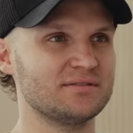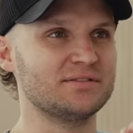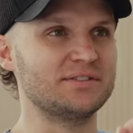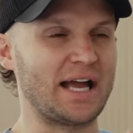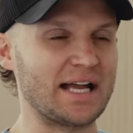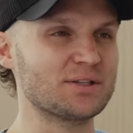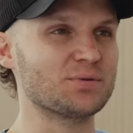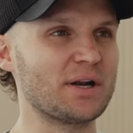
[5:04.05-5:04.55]

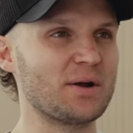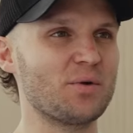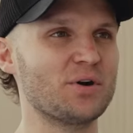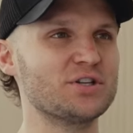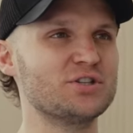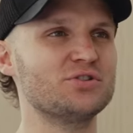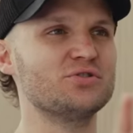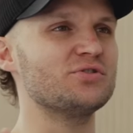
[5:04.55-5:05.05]
That's what I
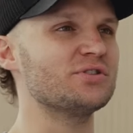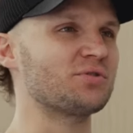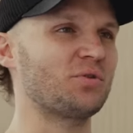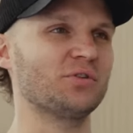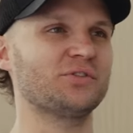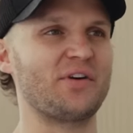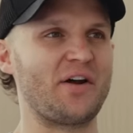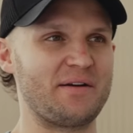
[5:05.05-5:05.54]
wanted you to do this
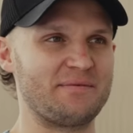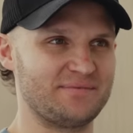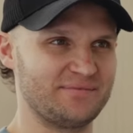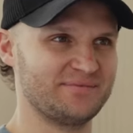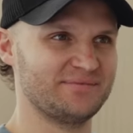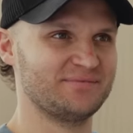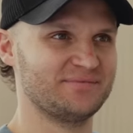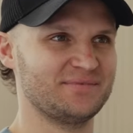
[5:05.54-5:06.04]
whole time.
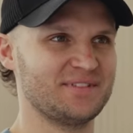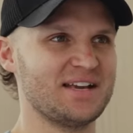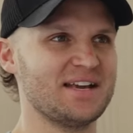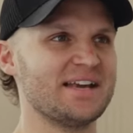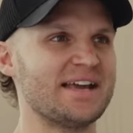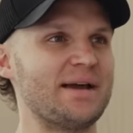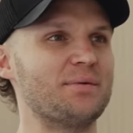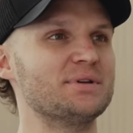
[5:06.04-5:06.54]

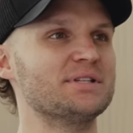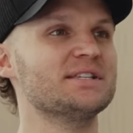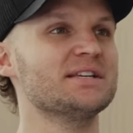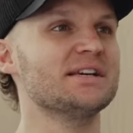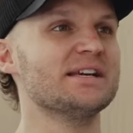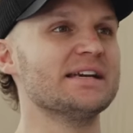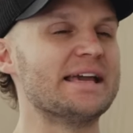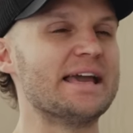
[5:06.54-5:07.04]
It was,
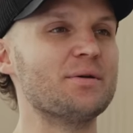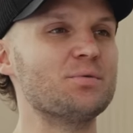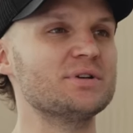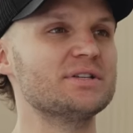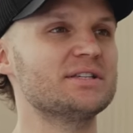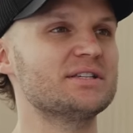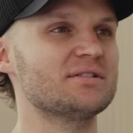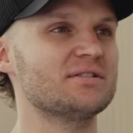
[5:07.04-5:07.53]
it
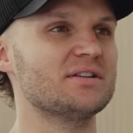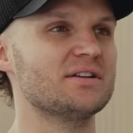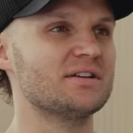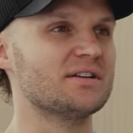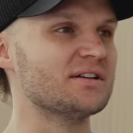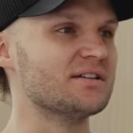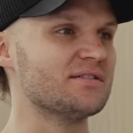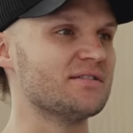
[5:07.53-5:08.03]
was
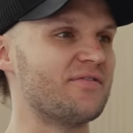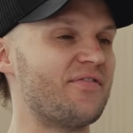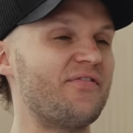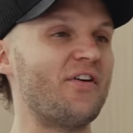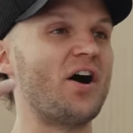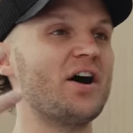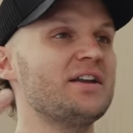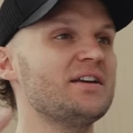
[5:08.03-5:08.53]

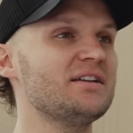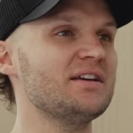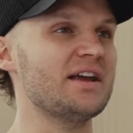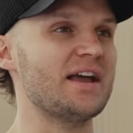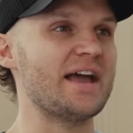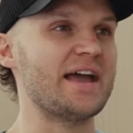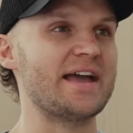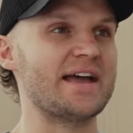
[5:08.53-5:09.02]
fun
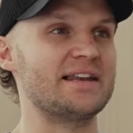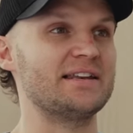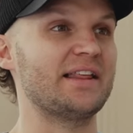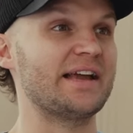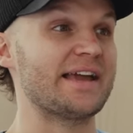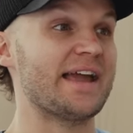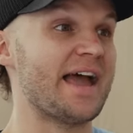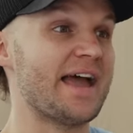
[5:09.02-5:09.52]
and
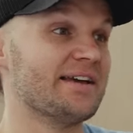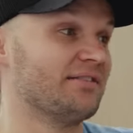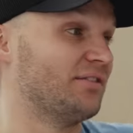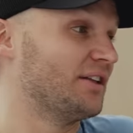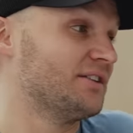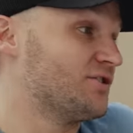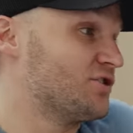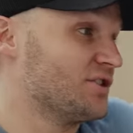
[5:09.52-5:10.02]
like, hey,
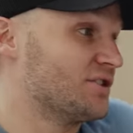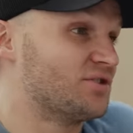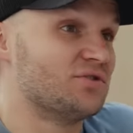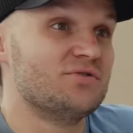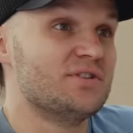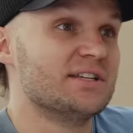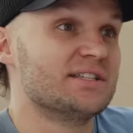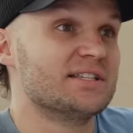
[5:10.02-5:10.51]
let's just
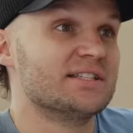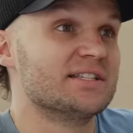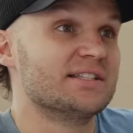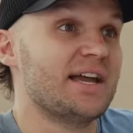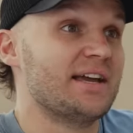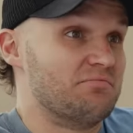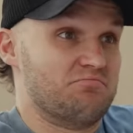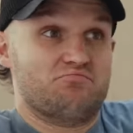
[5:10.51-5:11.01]
do this
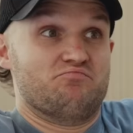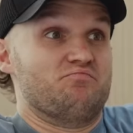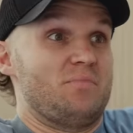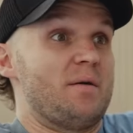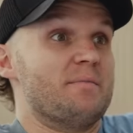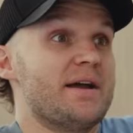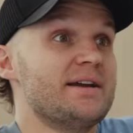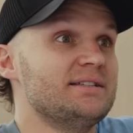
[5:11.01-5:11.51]
instead.
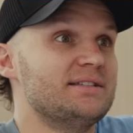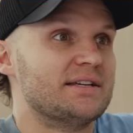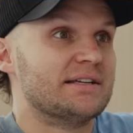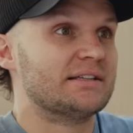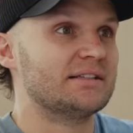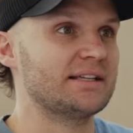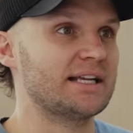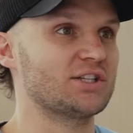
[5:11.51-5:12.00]
Amazing,
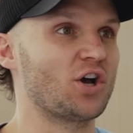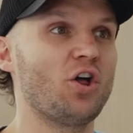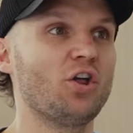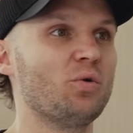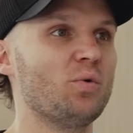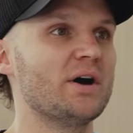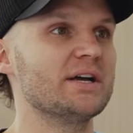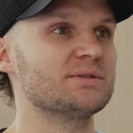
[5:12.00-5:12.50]
that's all
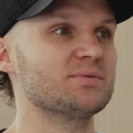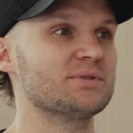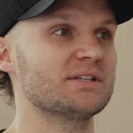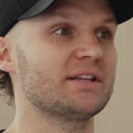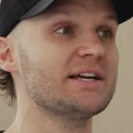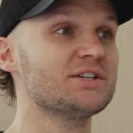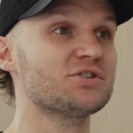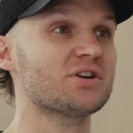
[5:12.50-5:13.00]
it was, was
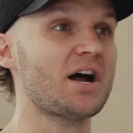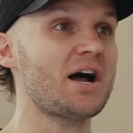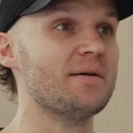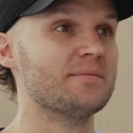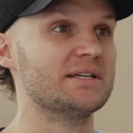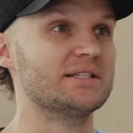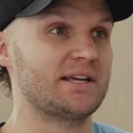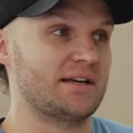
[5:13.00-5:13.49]
Glacier,
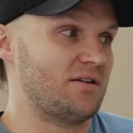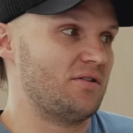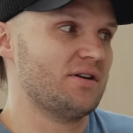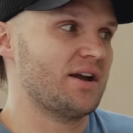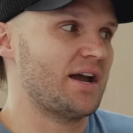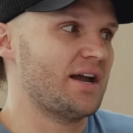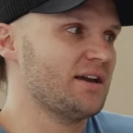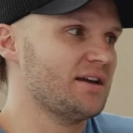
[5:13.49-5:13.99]
come. He's like,
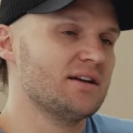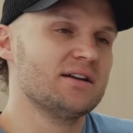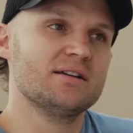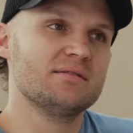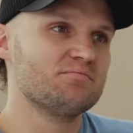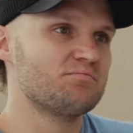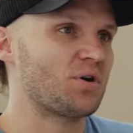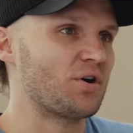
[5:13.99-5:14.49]
okay,
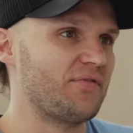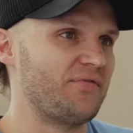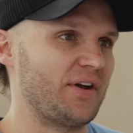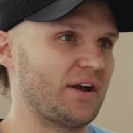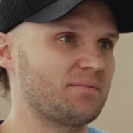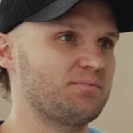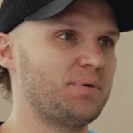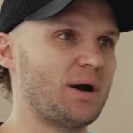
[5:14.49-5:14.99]

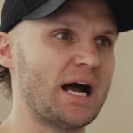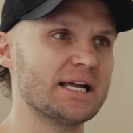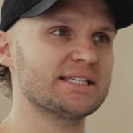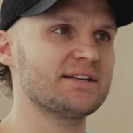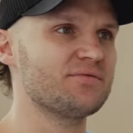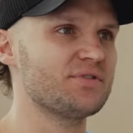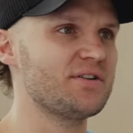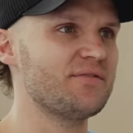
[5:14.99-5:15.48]
perfect.
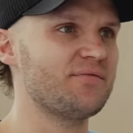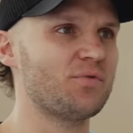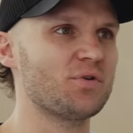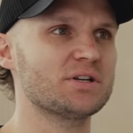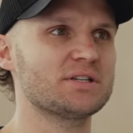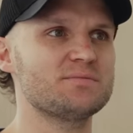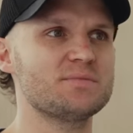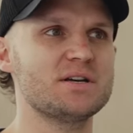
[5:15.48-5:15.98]
Positive
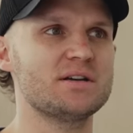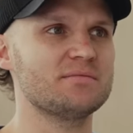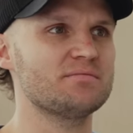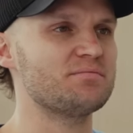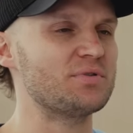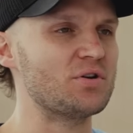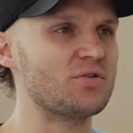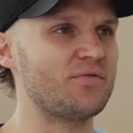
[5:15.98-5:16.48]
reinforcement,
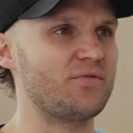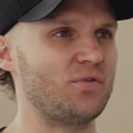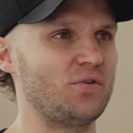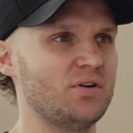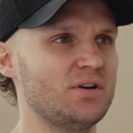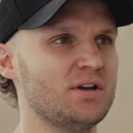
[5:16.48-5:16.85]
beautiful.